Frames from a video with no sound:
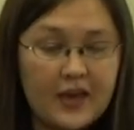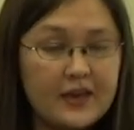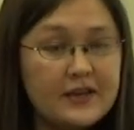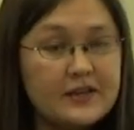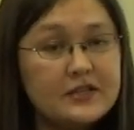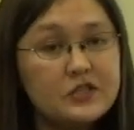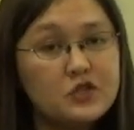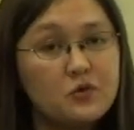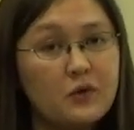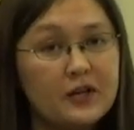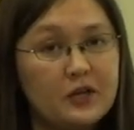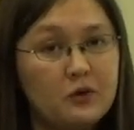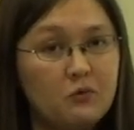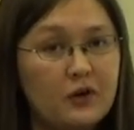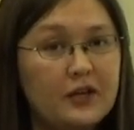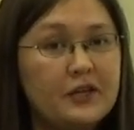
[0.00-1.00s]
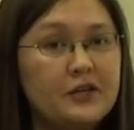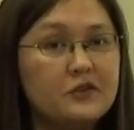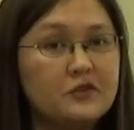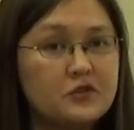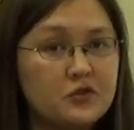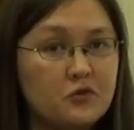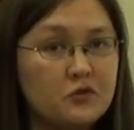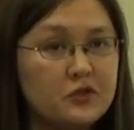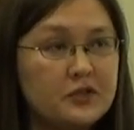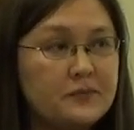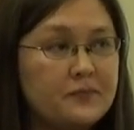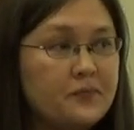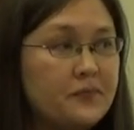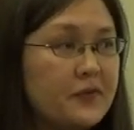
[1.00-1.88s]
is 21 years old.